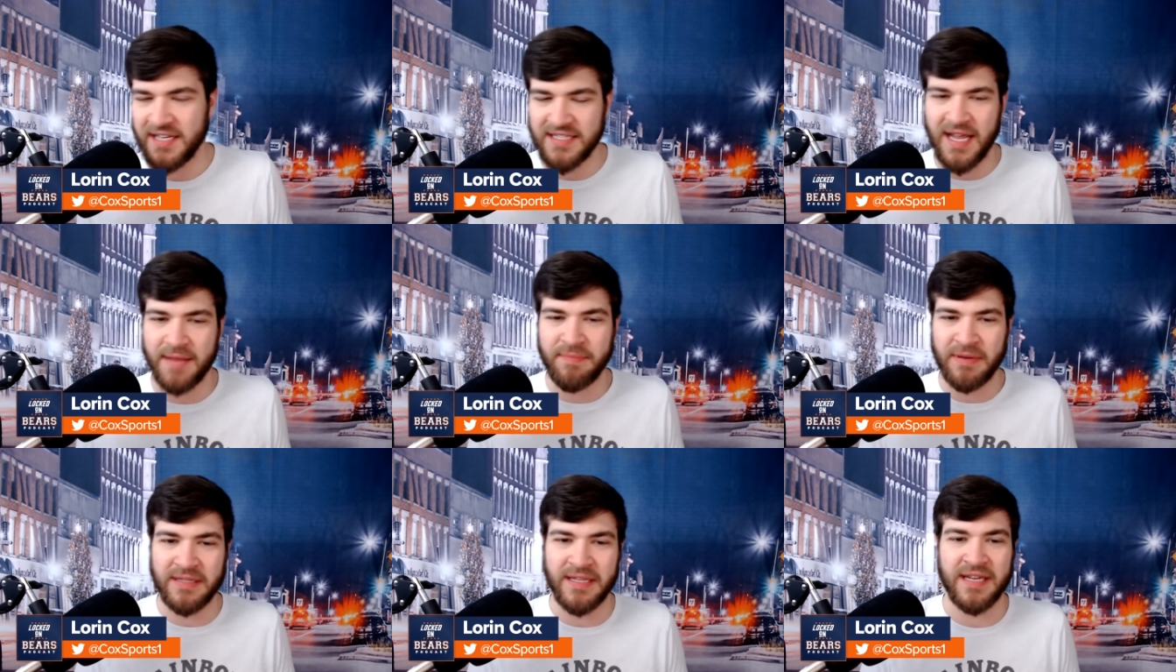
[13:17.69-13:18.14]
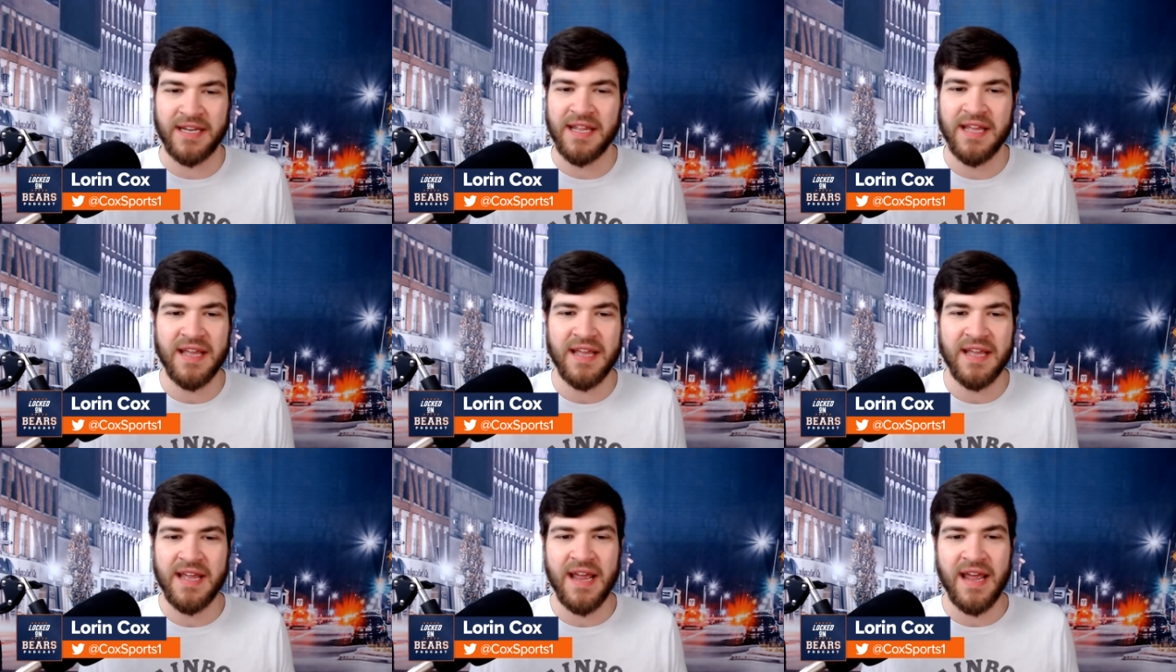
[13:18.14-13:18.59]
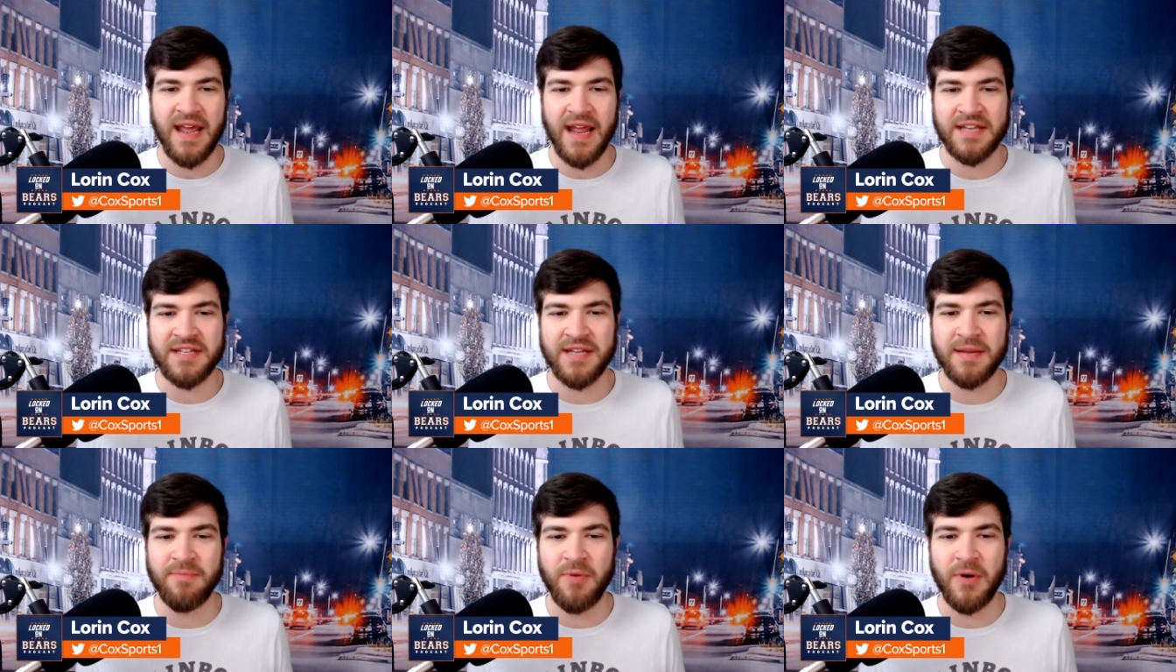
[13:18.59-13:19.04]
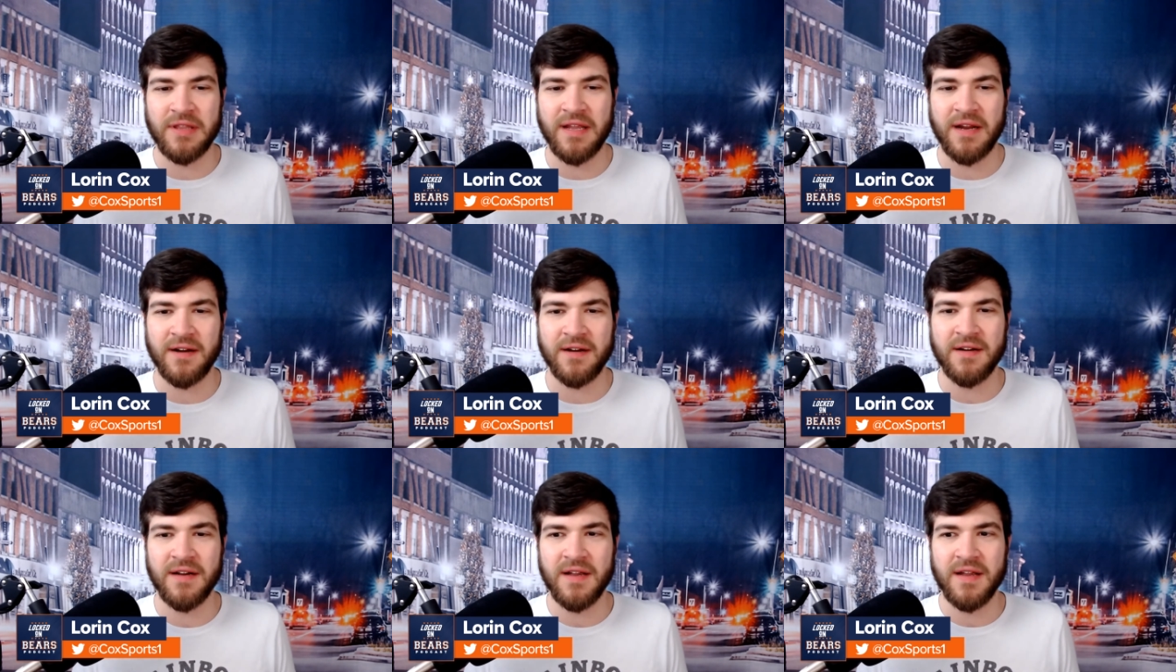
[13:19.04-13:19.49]
It's not, but like at some point
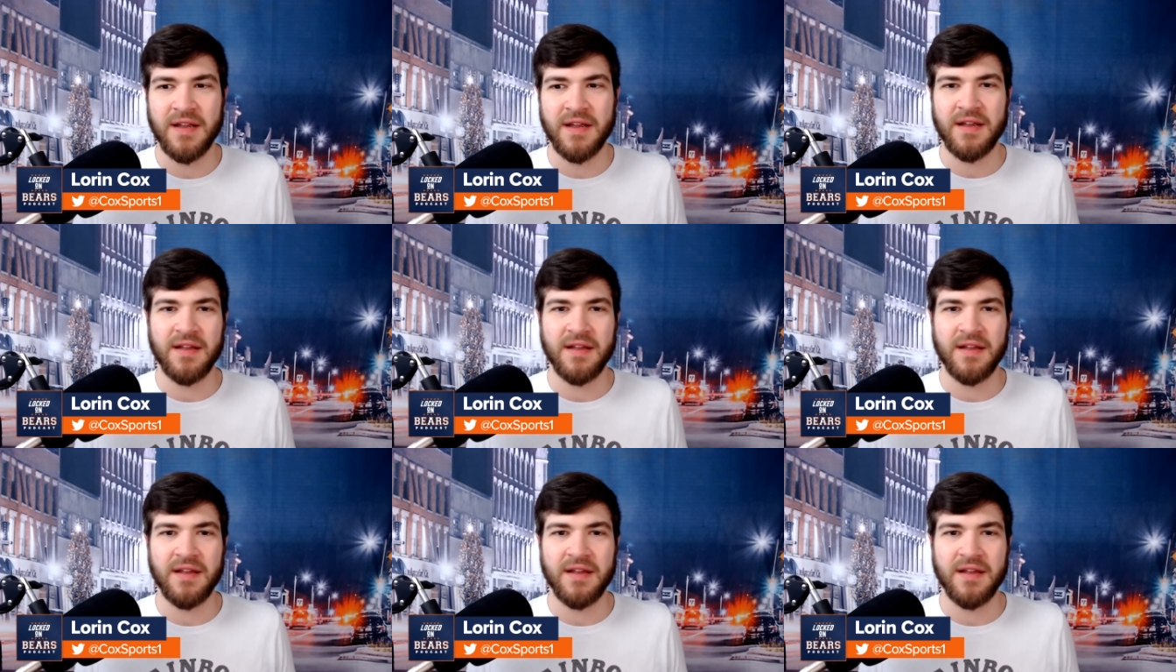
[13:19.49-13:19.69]
there,